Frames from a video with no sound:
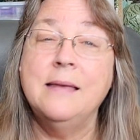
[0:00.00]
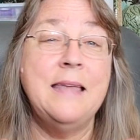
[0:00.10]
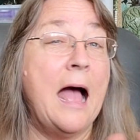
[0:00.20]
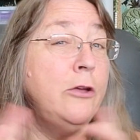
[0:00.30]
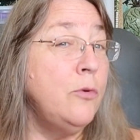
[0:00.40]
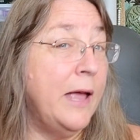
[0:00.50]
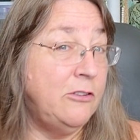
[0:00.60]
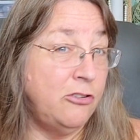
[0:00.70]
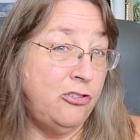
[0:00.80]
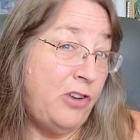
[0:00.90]
now you get
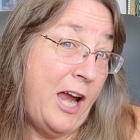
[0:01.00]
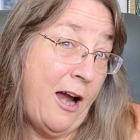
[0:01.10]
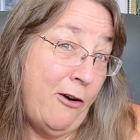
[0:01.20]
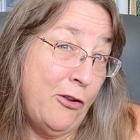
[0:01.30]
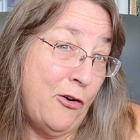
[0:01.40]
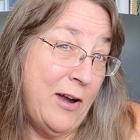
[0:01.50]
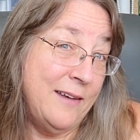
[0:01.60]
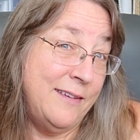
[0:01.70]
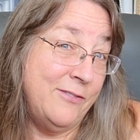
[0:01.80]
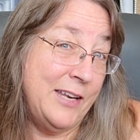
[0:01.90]
to share the
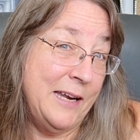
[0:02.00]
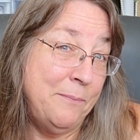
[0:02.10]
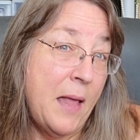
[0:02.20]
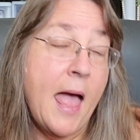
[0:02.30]
creativity.